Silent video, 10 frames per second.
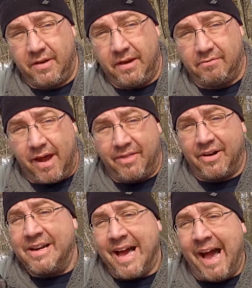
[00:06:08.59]
I'd rather
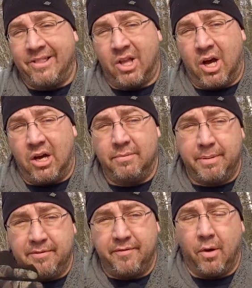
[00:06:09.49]
a nylon
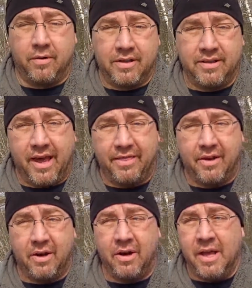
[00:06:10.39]
before a
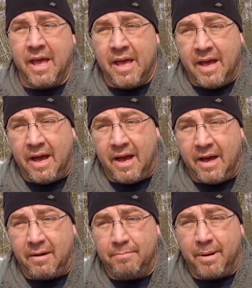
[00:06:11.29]
leather,
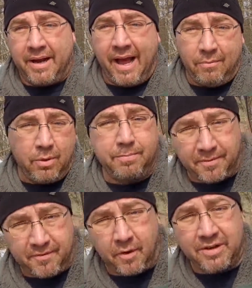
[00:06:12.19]
but I would
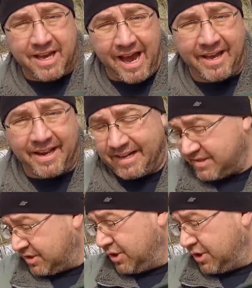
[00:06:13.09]
prefer Kydex.